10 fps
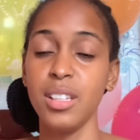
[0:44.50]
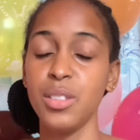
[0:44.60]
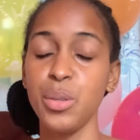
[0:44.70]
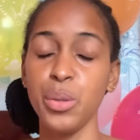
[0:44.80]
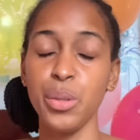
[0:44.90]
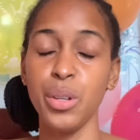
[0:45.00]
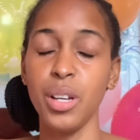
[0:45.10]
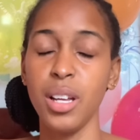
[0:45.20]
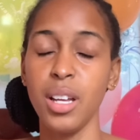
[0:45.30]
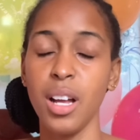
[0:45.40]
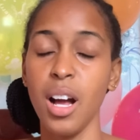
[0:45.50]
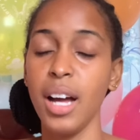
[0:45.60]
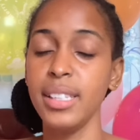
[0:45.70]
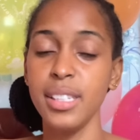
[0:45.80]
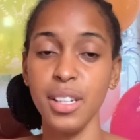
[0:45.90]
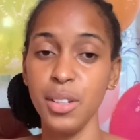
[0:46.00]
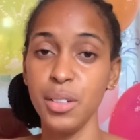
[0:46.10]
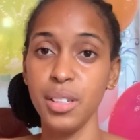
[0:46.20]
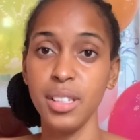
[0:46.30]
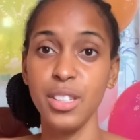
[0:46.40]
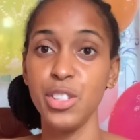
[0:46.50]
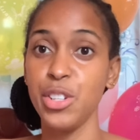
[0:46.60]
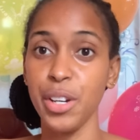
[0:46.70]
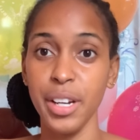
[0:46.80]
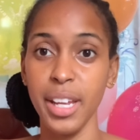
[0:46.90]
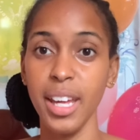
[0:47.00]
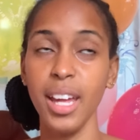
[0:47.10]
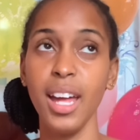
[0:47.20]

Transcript: to continue this journey